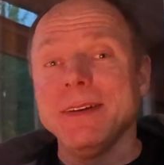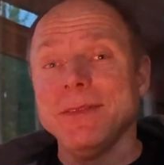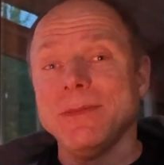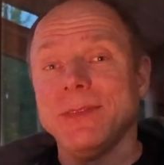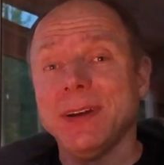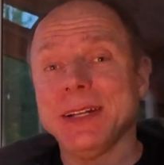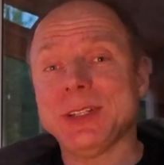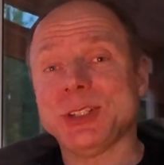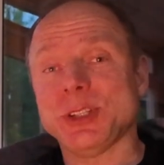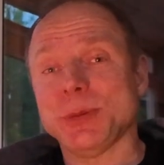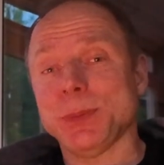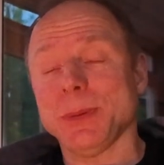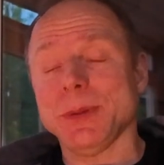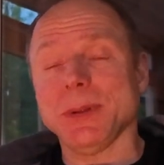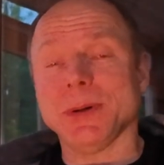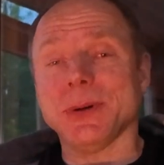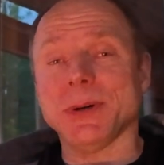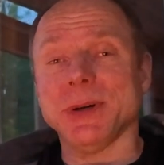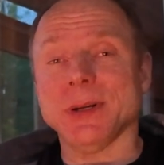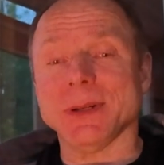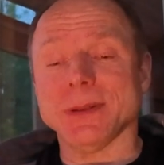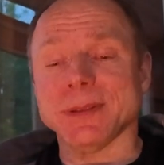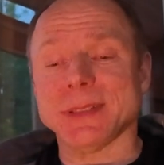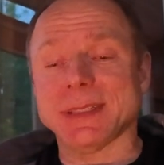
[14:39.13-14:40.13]
Vegetable
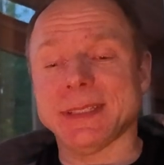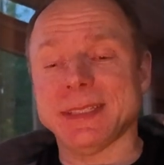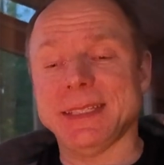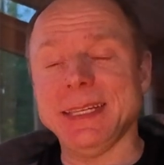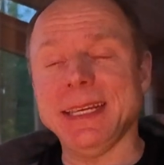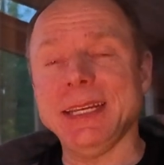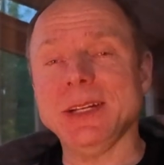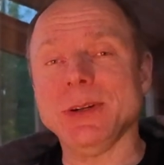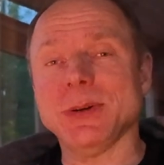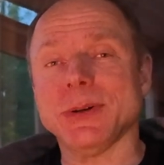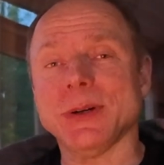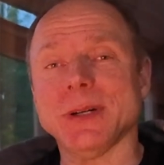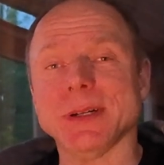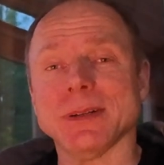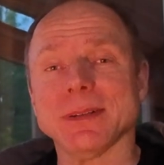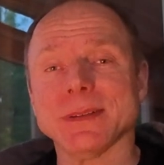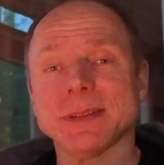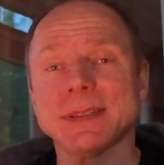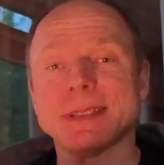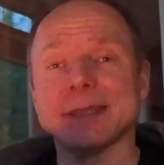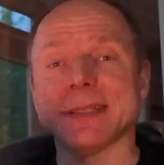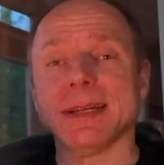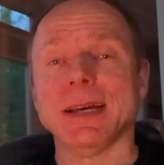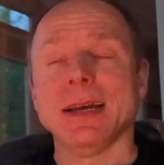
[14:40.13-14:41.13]
oils, seed
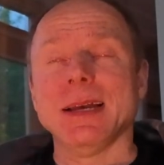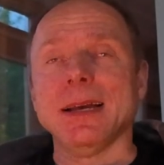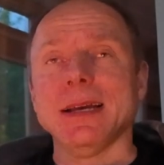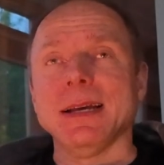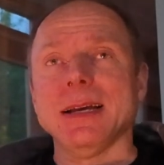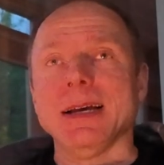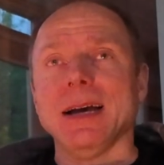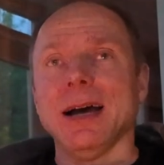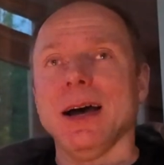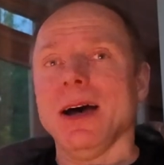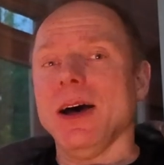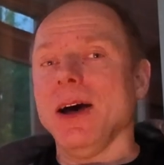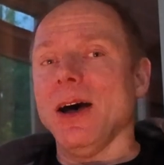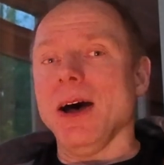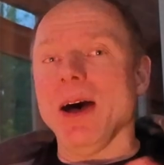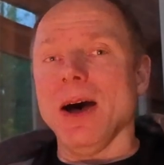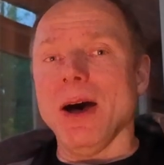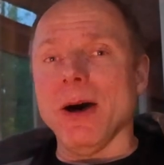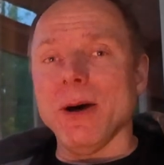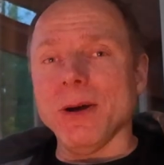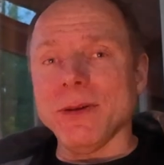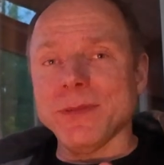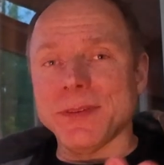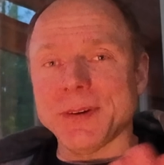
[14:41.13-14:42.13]
oils,
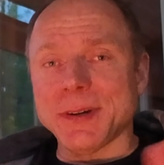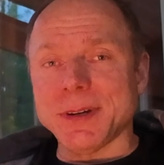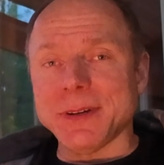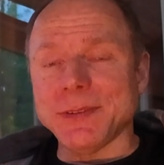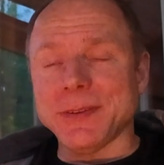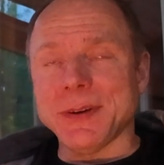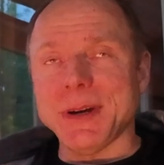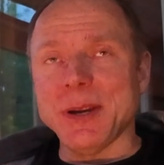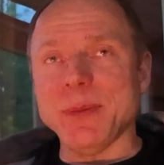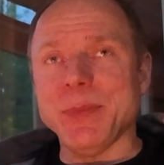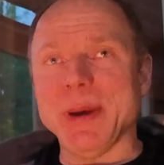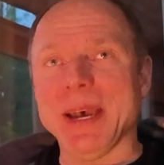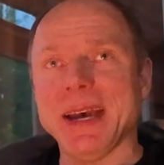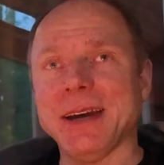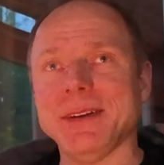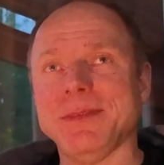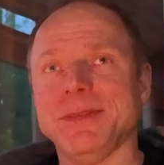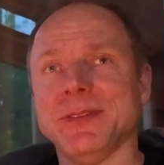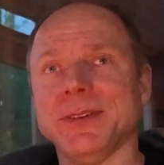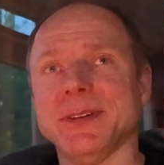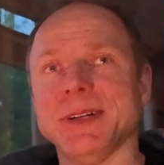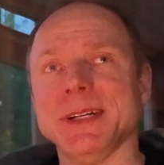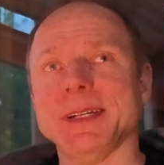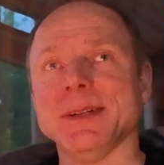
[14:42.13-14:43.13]
all very, very
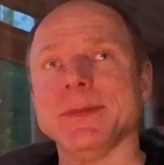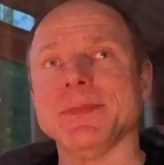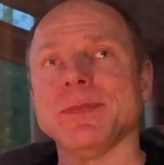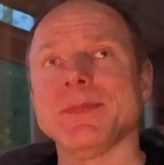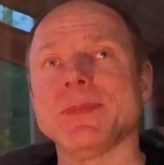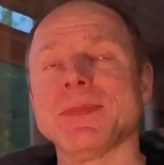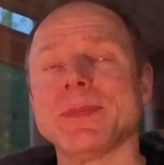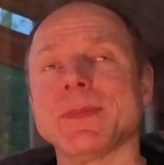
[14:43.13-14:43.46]
bad for you.